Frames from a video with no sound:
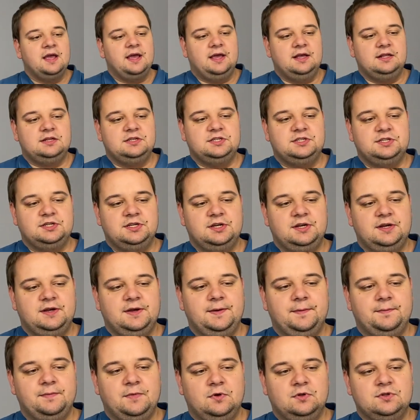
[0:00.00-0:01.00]
and
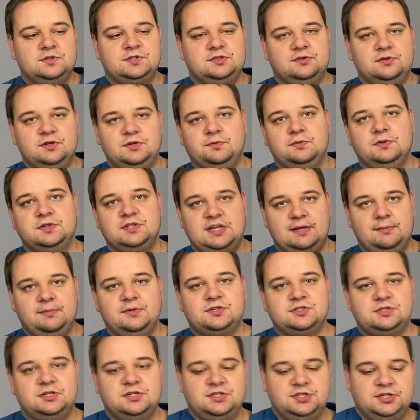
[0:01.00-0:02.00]
also it will
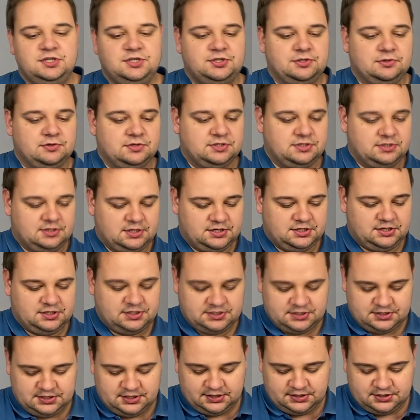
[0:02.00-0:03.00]
damage the tissues that
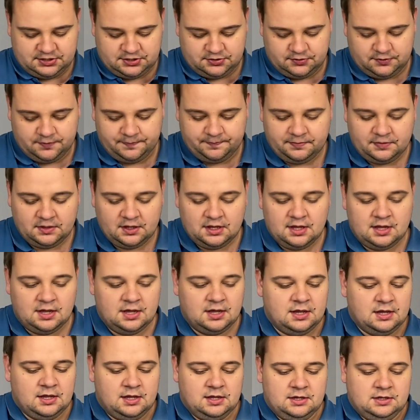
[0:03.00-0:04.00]
it sticks to.
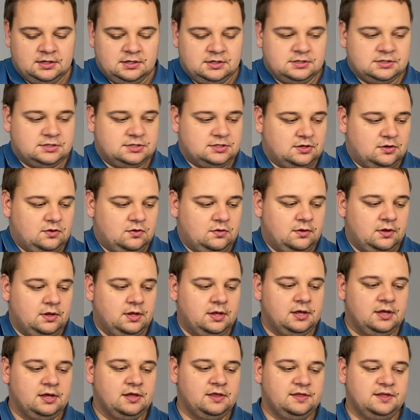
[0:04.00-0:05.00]
So
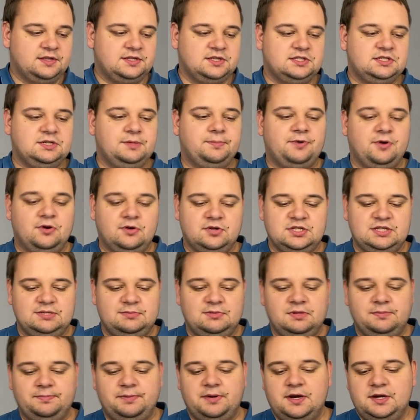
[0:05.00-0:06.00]
this is the
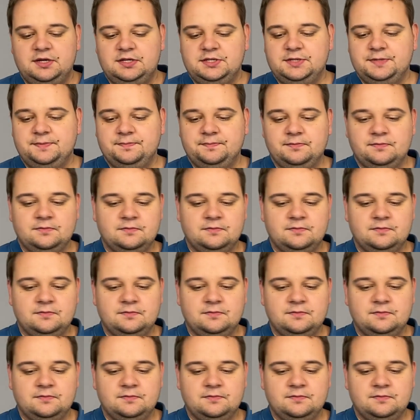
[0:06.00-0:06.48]
proximal part.